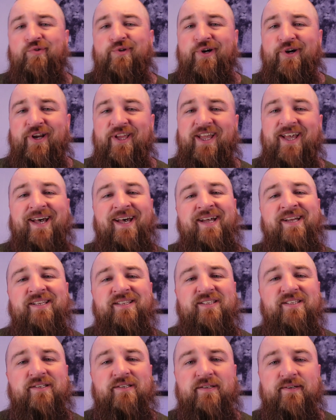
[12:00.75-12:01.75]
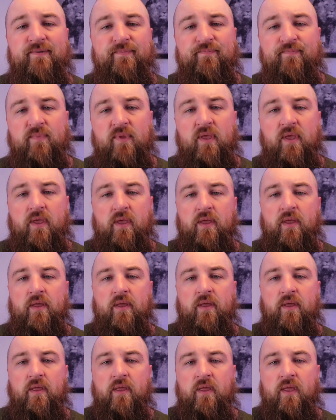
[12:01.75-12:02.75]
dirty, guys,
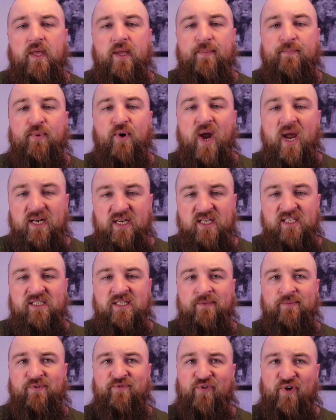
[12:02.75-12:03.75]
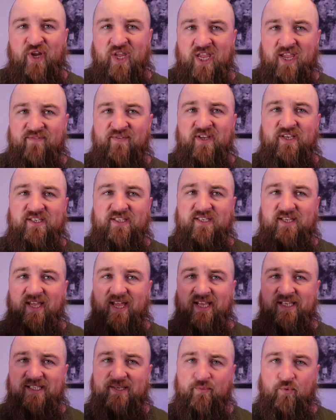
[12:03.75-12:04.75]
practice some forgiveness
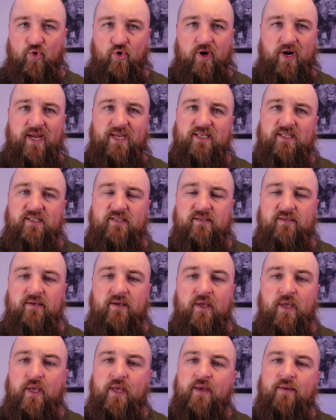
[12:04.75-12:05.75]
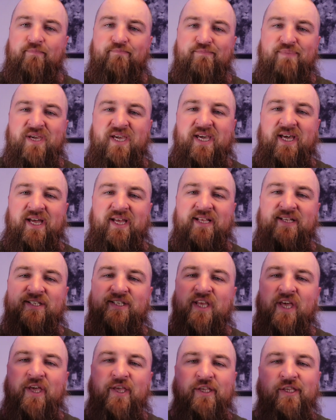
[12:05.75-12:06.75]
and some grace,
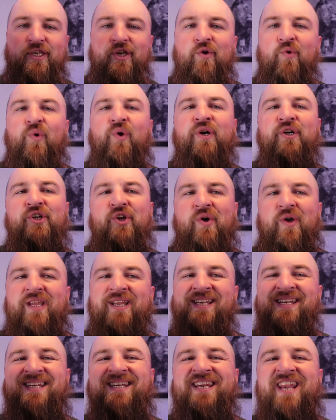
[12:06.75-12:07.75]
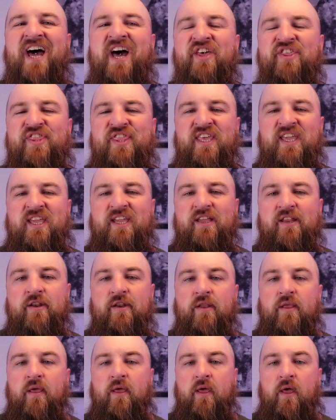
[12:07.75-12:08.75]
because you are doing
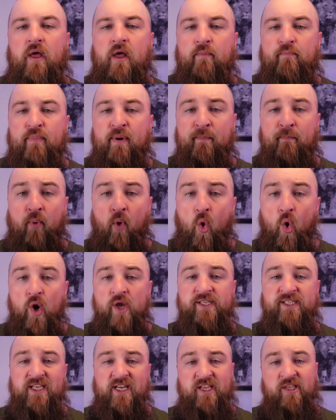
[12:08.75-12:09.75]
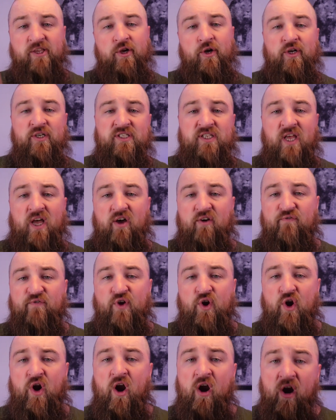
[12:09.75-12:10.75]
nothing but poisoning yourself.
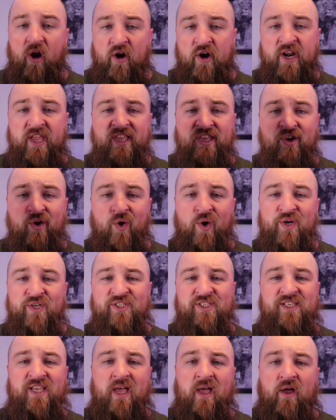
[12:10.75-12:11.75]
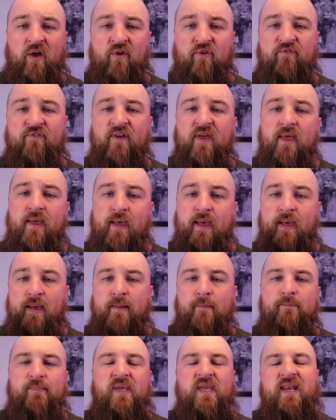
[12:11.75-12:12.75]
You're hurting yourself
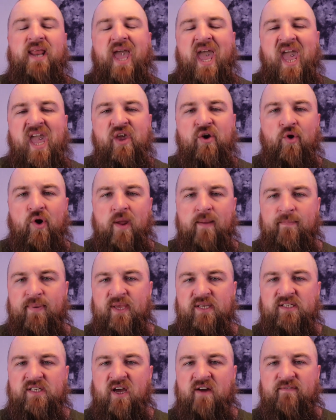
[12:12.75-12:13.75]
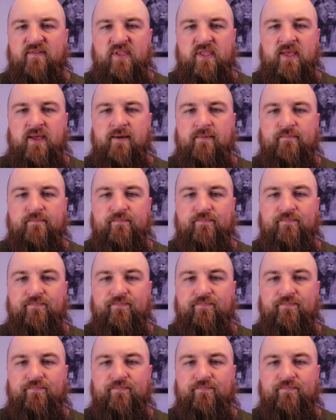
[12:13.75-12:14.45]
being angry and pissed off at them.